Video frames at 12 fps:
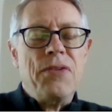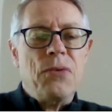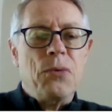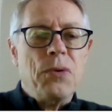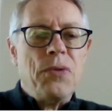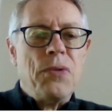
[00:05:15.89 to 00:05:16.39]

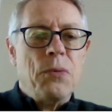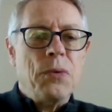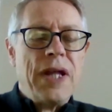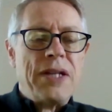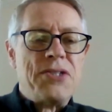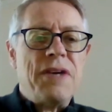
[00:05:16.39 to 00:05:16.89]
all
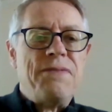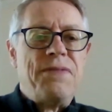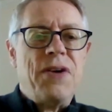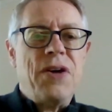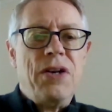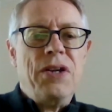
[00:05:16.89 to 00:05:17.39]
that stuff
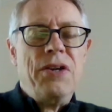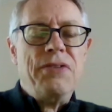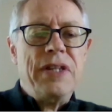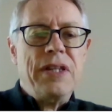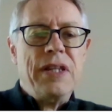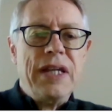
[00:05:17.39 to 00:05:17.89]
earlier
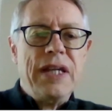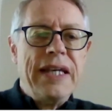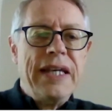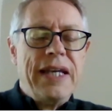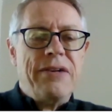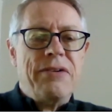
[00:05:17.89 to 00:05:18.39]
in the
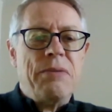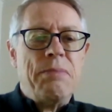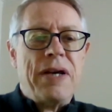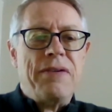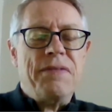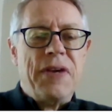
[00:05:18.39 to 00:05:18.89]
year
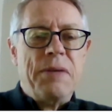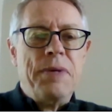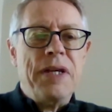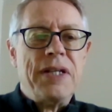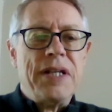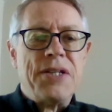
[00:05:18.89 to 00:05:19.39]
about
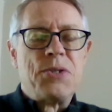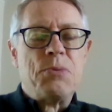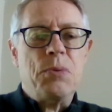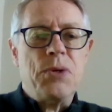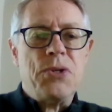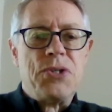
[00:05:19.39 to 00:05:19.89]
vaping deaths
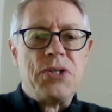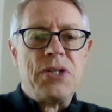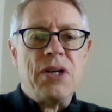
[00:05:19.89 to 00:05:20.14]
was